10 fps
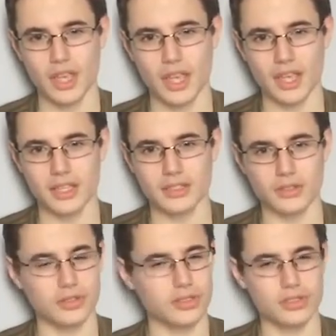It's
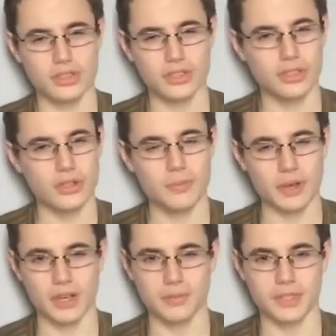got
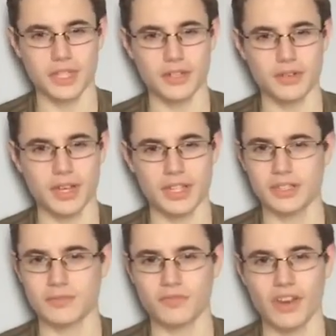superb scenery,
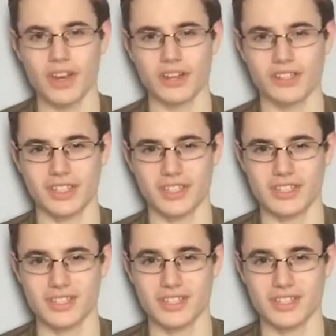some very nice engines,